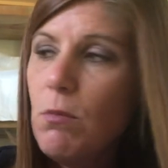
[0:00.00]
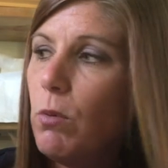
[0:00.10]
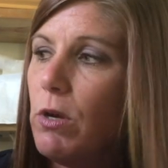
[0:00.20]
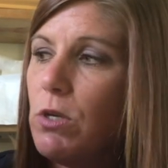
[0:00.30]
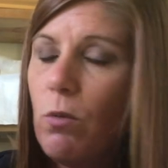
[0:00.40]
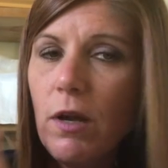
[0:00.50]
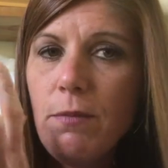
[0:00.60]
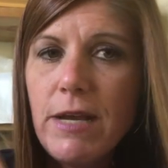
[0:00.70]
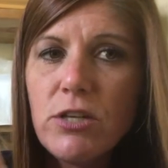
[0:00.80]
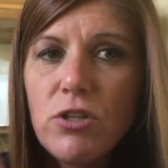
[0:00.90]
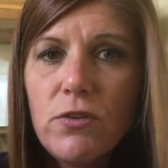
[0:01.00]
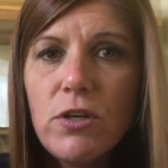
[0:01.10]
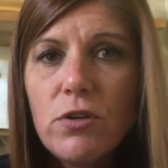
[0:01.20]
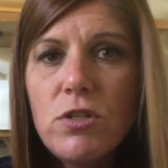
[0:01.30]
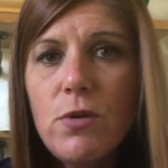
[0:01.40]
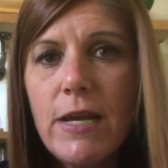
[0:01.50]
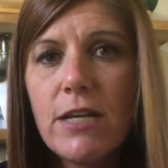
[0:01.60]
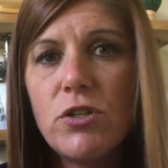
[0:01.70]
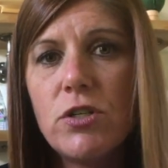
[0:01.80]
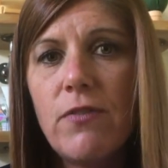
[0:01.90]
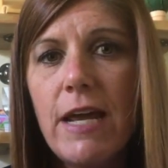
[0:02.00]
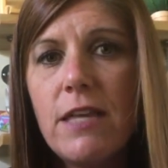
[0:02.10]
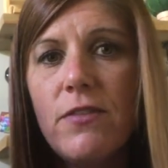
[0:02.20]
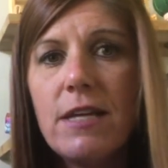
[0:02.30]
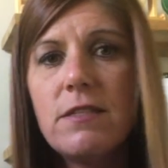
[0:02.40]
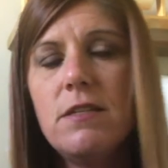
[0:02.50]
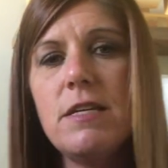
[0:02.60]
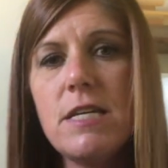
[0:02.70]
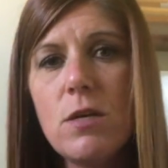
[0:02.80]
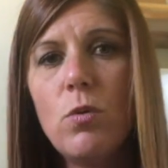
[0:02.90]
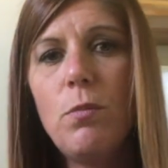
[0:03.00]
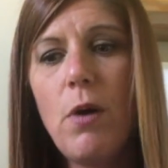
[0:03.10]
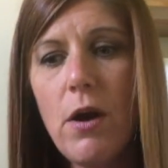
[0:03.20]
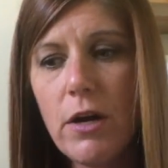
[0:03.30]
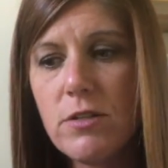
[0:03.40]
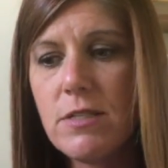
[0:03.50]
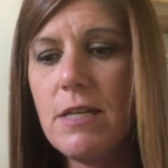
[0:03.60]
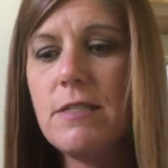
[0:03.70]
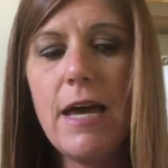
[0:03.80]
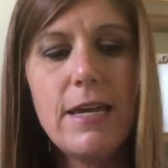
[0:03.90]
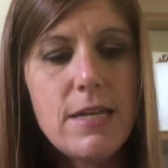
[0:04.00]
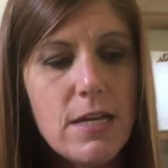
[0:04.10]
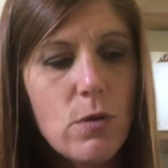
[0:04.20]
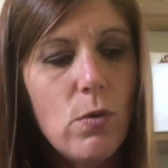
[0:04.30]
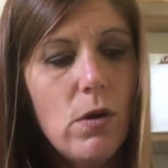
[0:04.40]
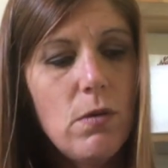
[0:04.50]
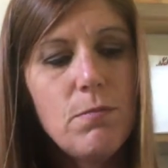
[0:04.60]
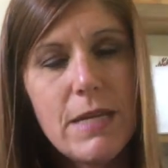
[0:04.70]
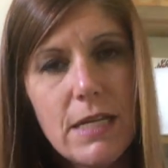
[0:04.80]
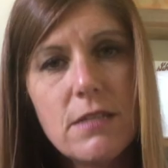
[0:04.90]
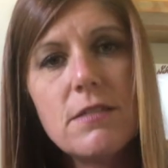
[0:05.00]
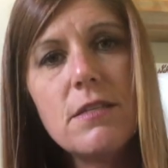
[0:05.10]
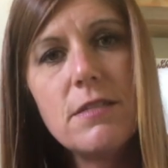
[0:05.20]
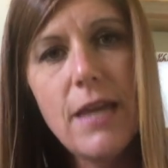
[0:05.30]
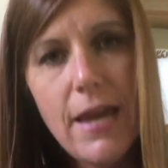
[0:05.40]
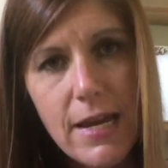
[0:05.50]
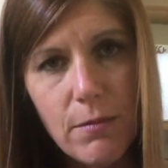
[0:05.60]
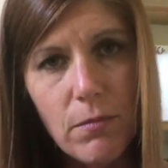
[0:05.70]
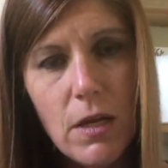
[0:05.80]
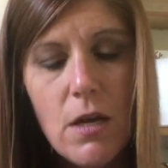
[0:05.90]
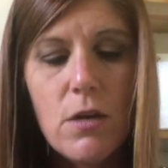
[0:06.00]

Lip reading: But what you want to make sure that you're doing as you're dividing things into equal parts is that equal means the same.